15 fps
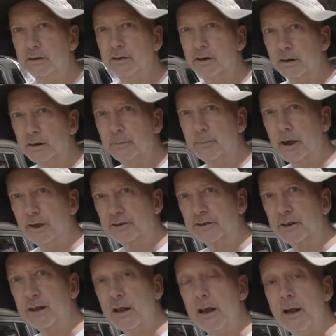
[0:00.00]
Yeah, I
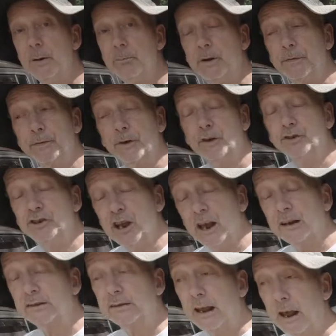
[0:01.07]
know. My Expedition is
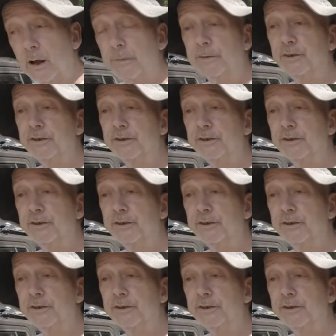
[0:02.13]
13 to 15.